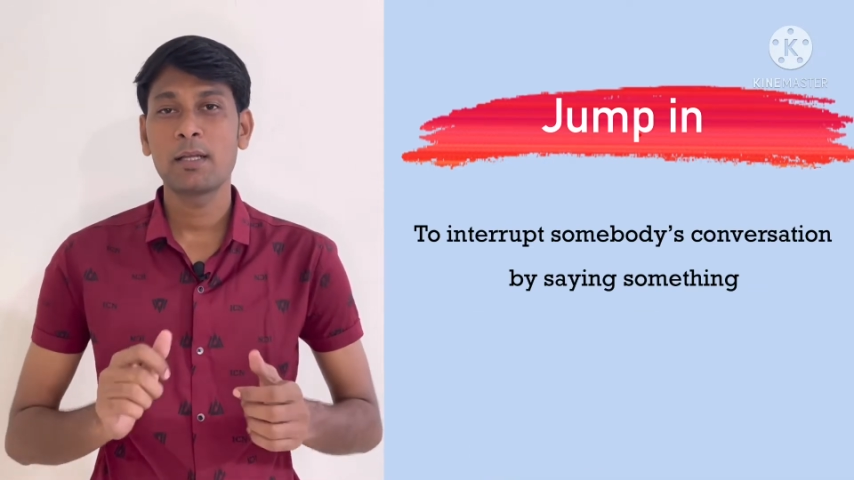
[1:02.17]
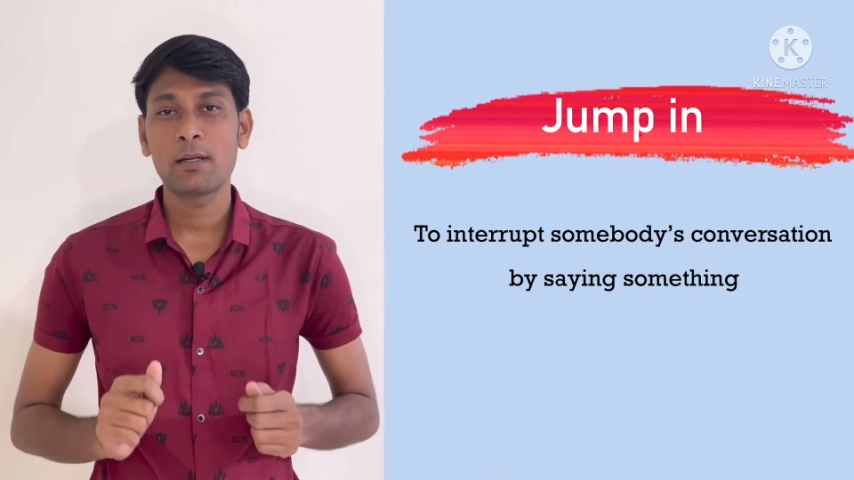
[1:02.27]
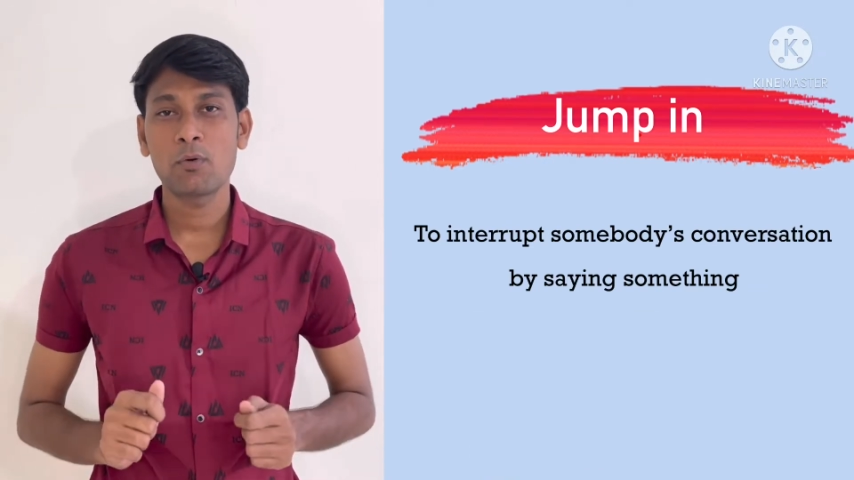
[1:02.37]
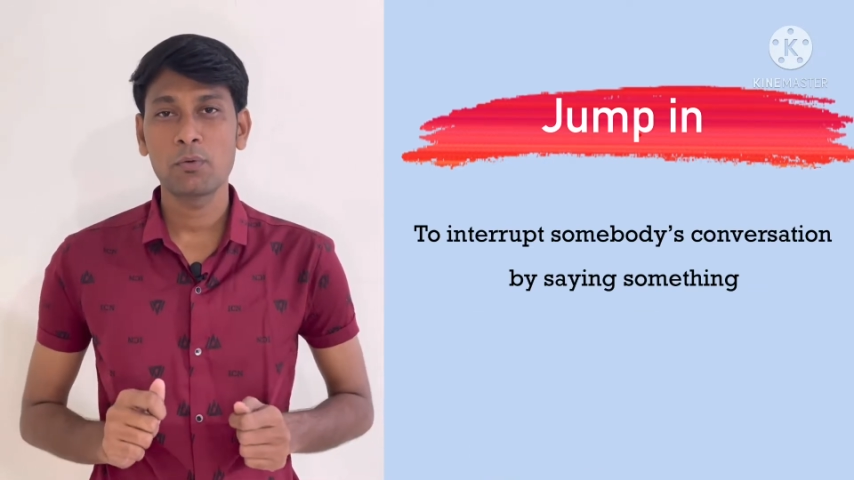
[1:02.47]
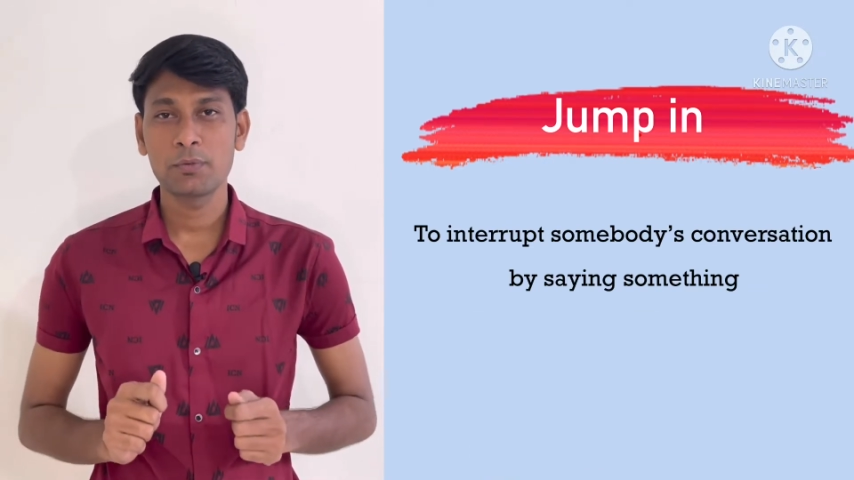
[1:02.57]

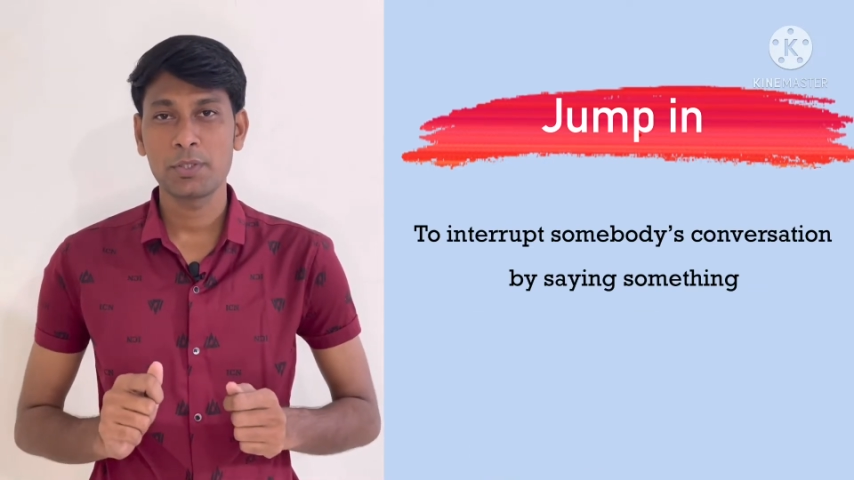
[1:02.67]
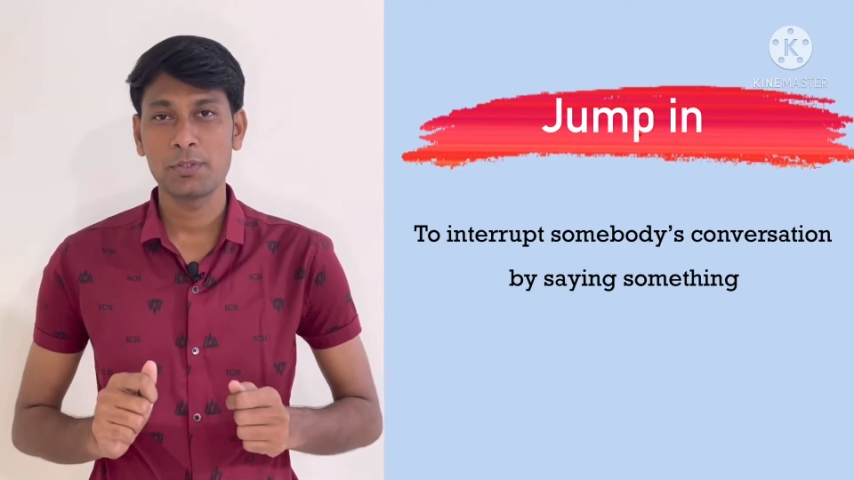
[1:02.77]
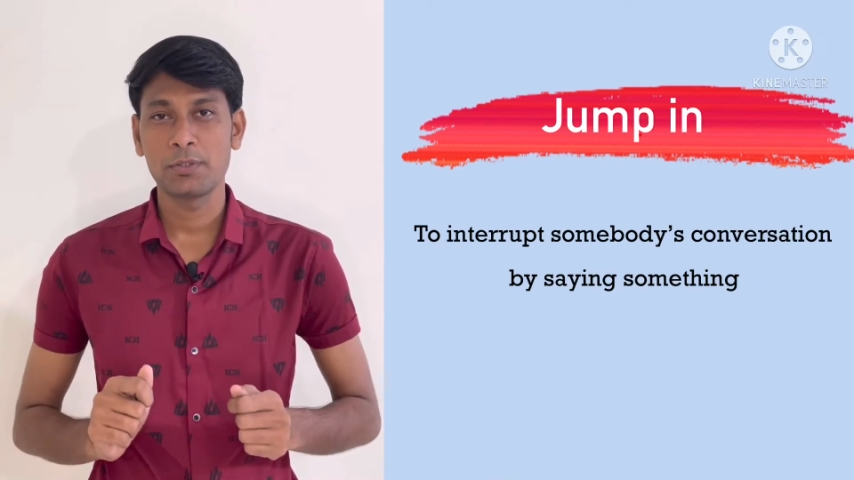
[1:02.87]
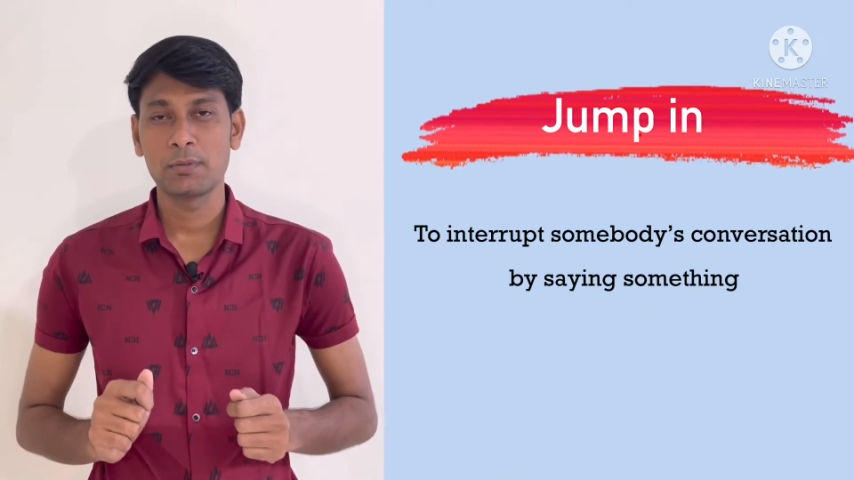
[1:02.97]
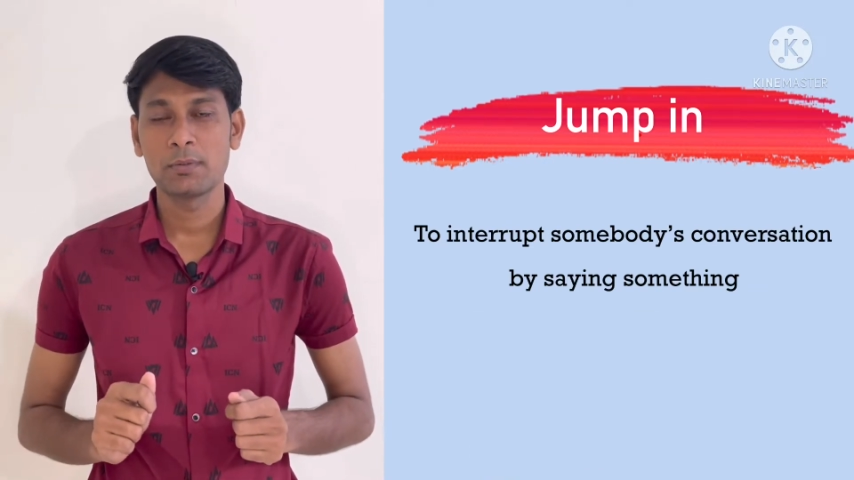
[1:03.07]
our
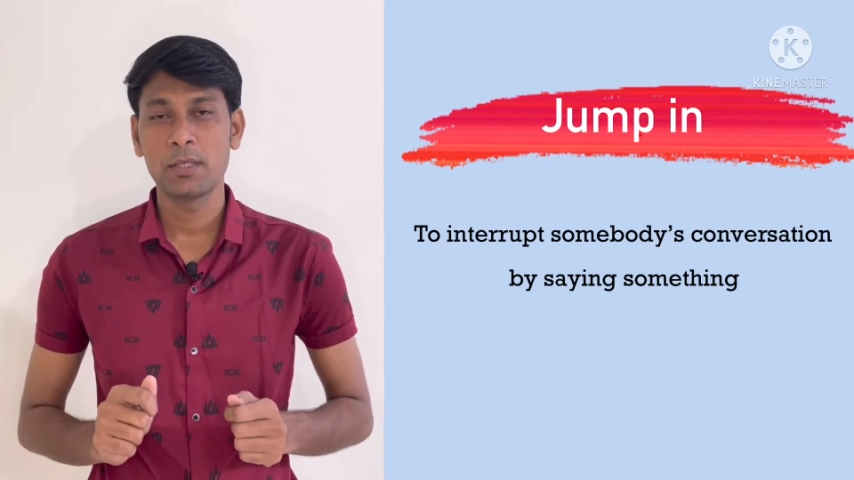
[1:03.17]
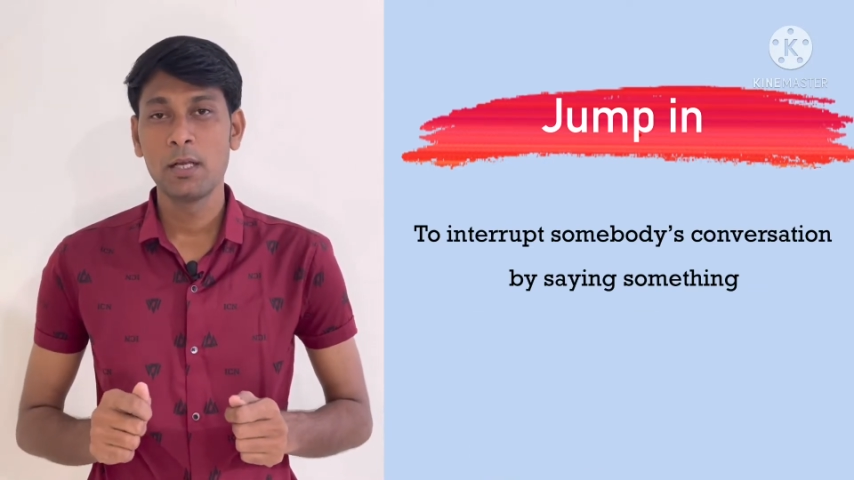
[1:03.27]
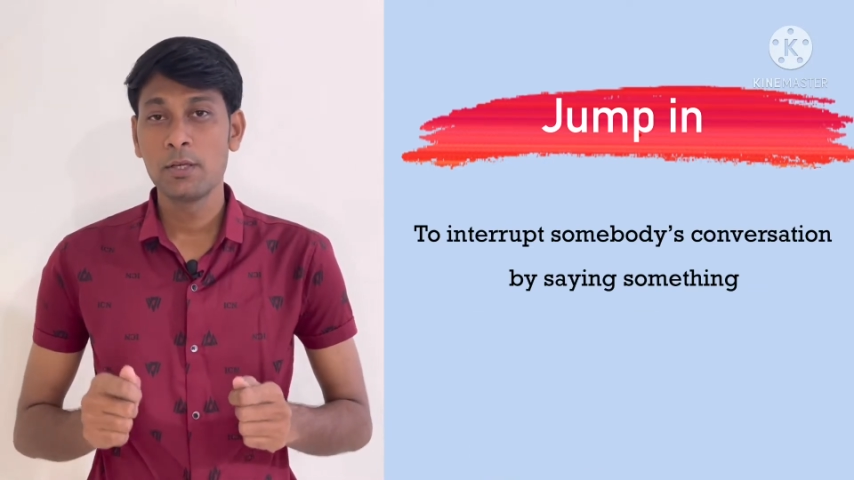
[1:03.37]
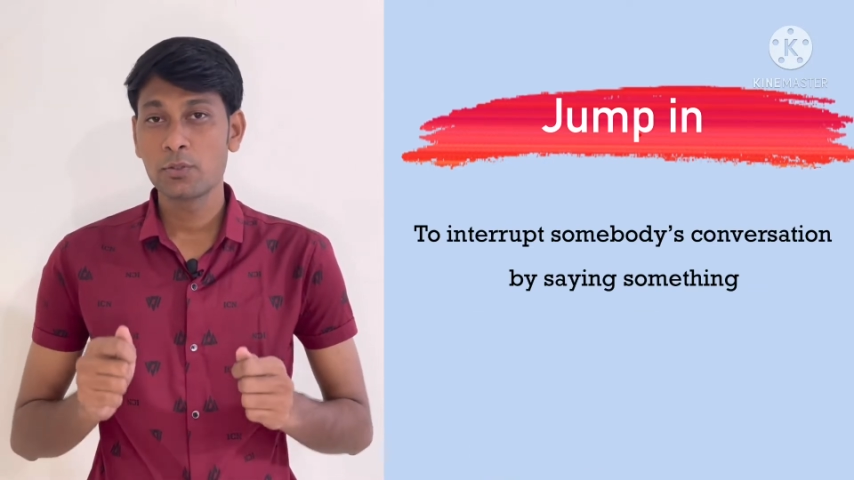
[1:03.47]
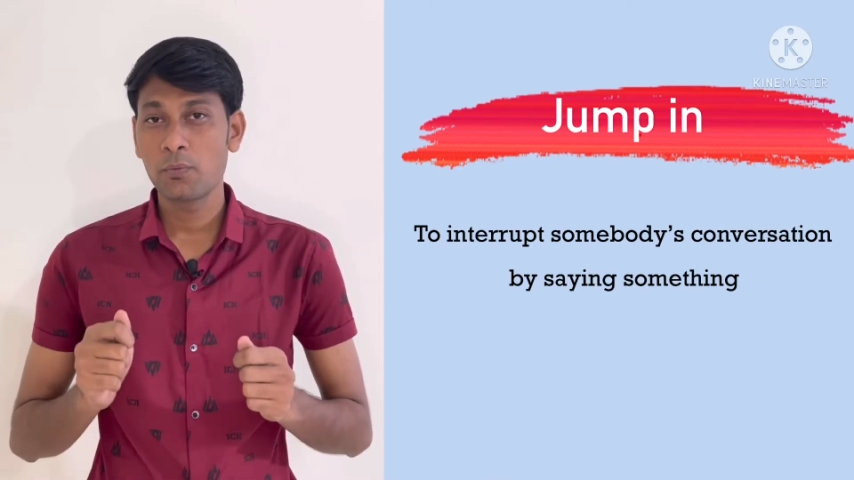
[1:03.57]
conversation.
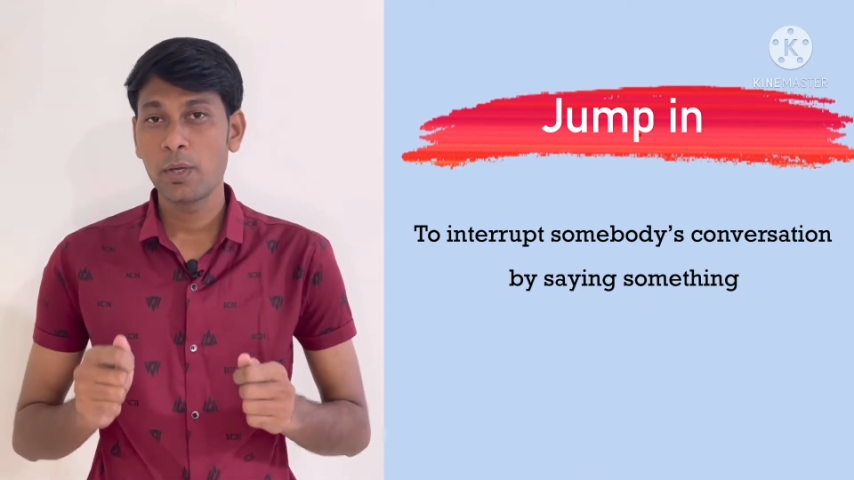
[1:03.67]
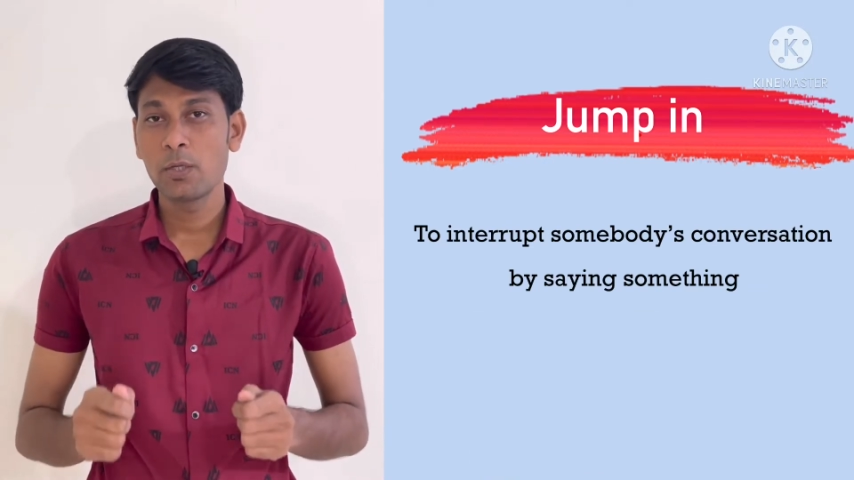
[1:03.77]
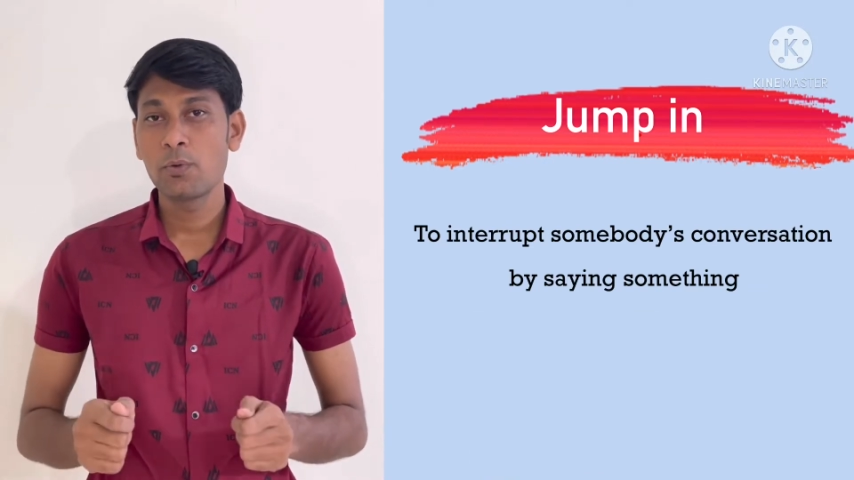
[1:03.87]
So when you